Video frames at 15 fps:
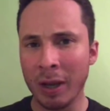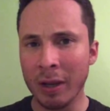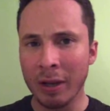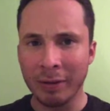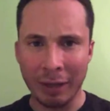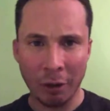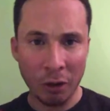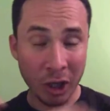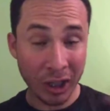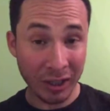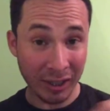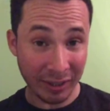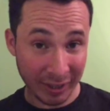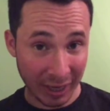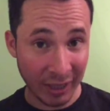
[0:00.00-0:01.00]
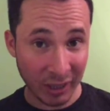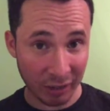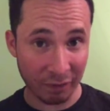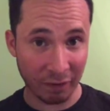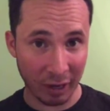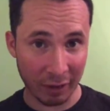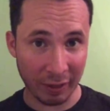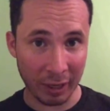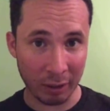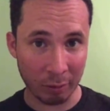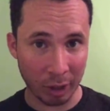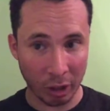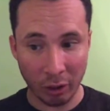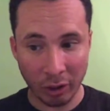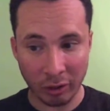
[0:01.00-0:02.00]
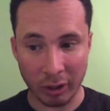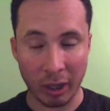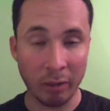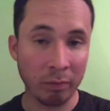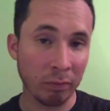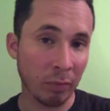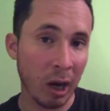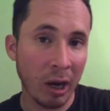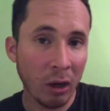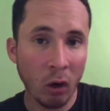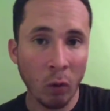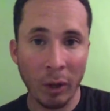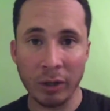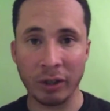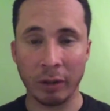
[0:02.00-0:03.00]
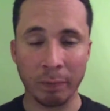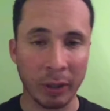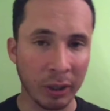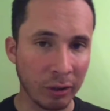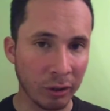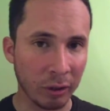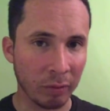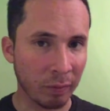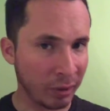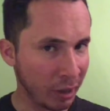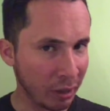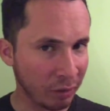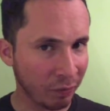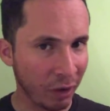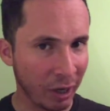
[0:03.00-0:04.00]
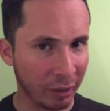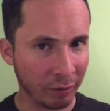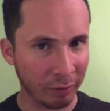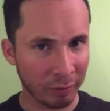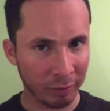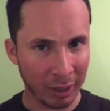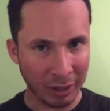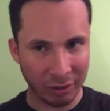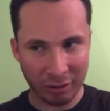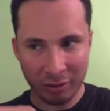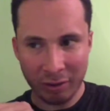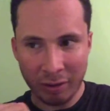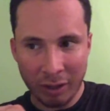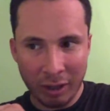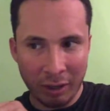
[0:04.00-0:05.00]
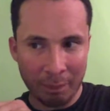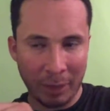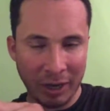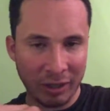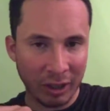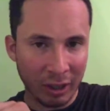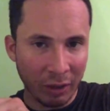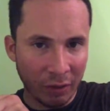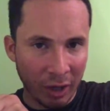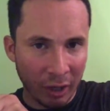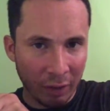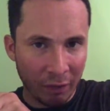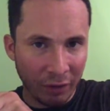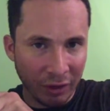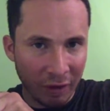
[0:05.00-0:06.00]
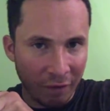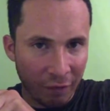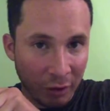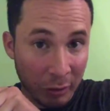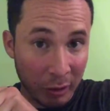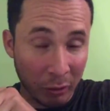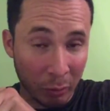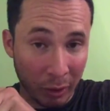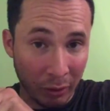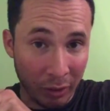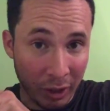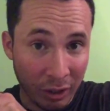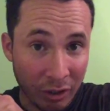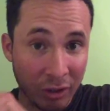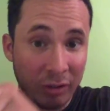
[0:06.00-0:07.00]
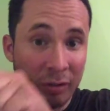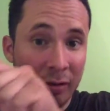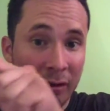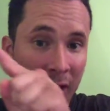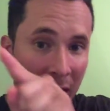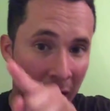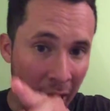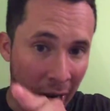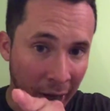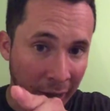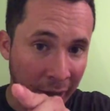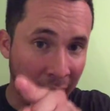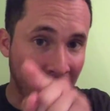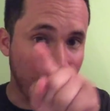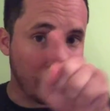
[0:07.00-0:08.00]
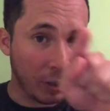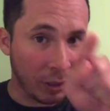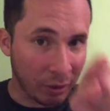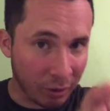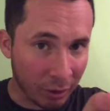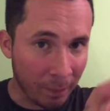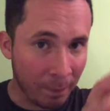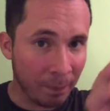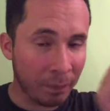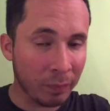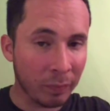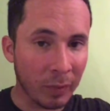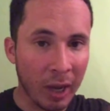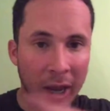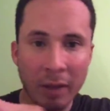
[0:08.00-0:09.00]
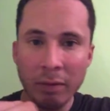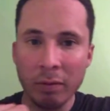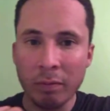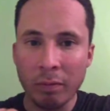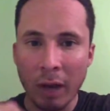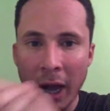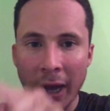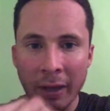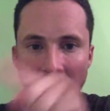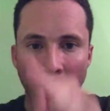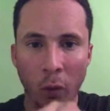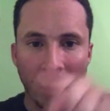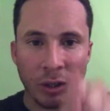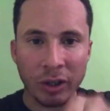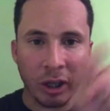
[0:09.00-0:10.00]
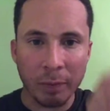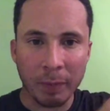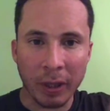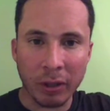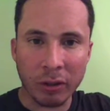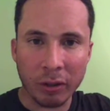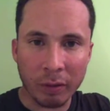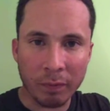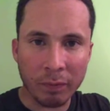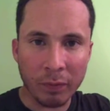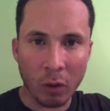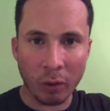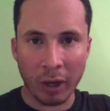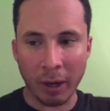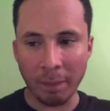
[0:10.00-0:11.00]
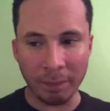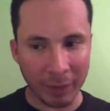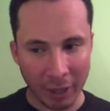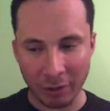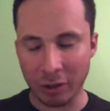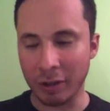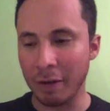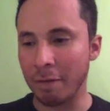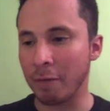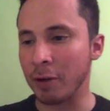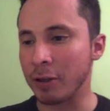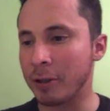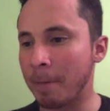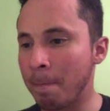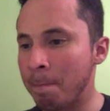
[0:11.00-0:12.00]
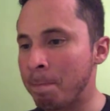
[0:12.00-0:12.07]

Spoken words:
Now you can intensify that, right? You can say, I always eat pizza, and that's fine. That's basically, think of the difference between this, I eat pizza, and I always eat pizza, okay? That's the difference.